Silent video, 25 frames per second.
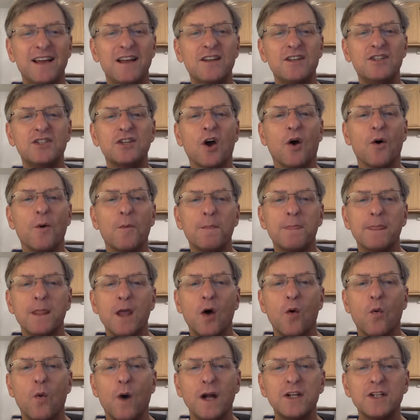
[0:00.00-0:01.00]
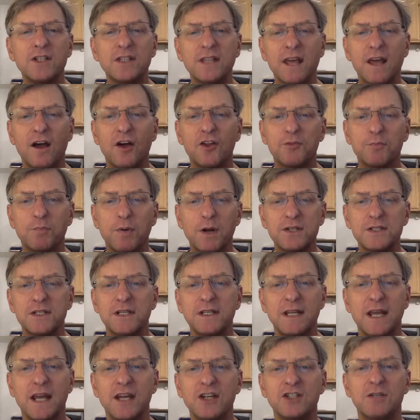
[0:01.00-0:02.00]
So watch the health
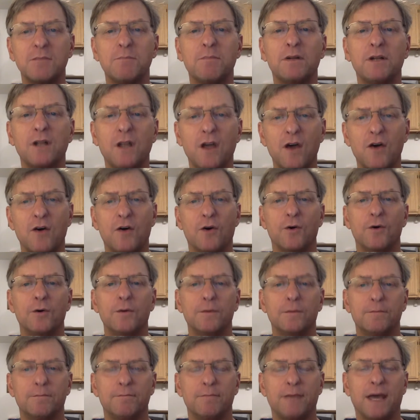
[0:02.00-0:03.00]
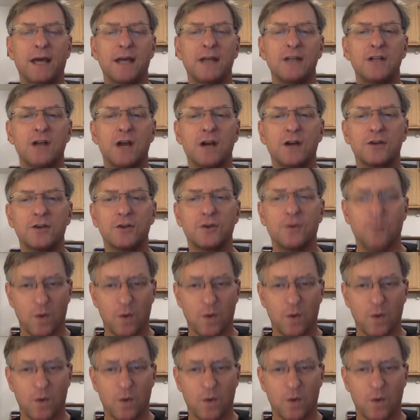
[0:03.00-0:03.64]
presentation below by Dr.